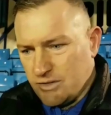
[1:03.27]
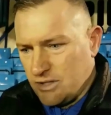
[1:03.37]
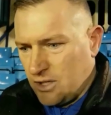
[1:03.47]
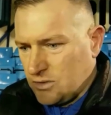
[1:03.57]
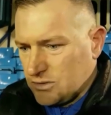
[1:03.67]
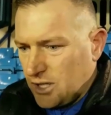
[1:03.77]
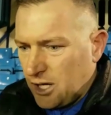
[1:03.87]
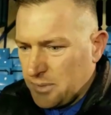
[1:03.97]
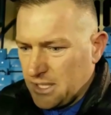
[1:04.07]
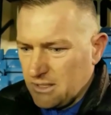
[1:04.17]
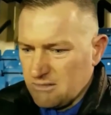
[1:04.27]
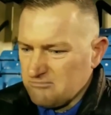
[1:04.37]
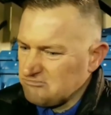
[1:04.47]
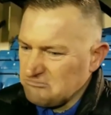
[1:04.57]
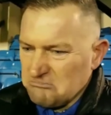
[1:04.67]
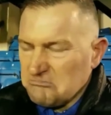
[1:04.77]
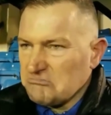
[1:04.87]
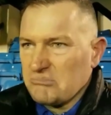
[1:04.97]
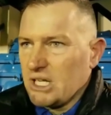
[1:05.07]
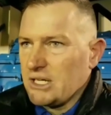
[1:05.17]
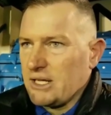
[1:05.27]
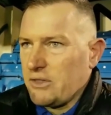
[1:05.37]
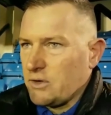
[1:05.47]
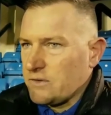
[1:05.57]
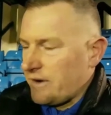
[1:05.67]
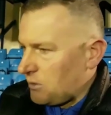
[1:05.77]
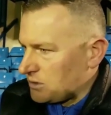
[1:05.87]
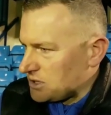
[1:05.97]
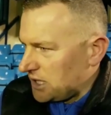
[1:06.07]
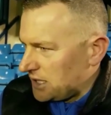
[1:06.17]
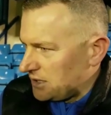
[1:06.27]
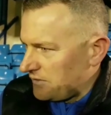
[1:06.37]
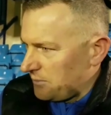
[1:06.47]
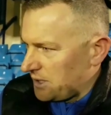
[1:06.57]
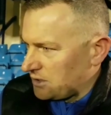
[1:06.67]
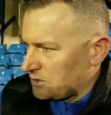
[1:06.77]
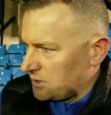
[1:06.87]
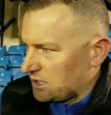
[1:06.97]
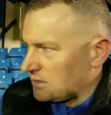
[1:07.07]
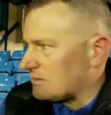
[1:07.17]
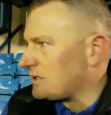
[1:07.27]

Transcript: it was a local derby, I thought it was very one sided, if I'm being honest with you.